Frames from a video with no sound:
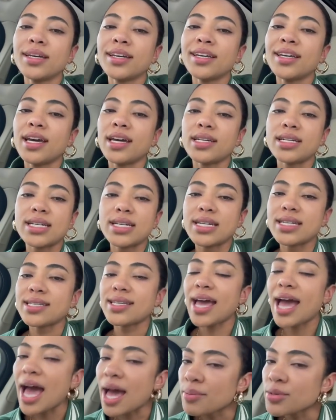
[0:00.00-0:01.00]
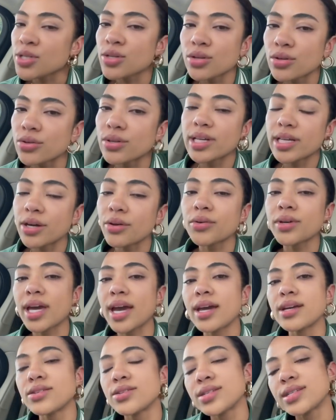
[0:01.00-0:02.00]
And it is absolutely
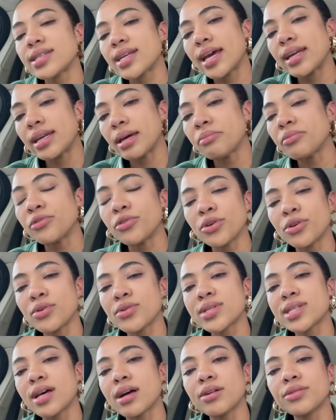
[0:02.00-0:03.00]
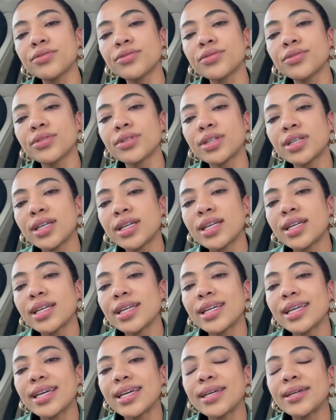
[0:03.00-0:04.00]
okay to stand up for yourself.
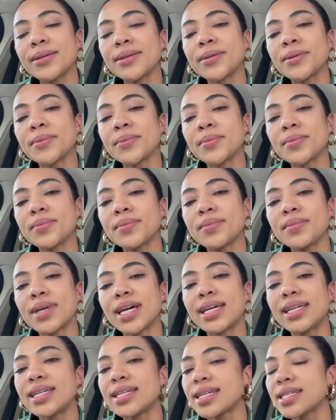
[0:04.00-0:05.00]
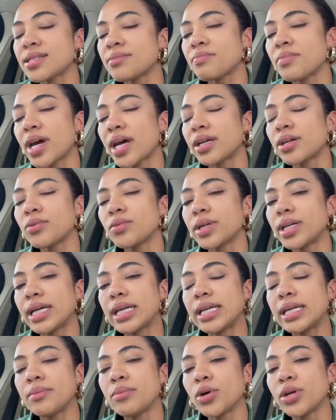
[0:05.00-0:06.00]
And it doesn't matter what
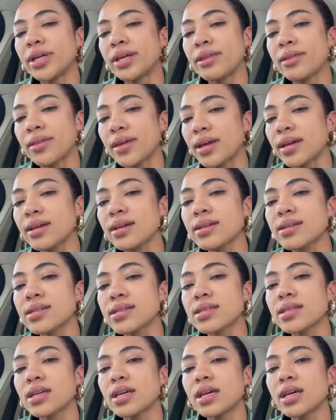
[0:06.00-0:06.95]
anybody thinks.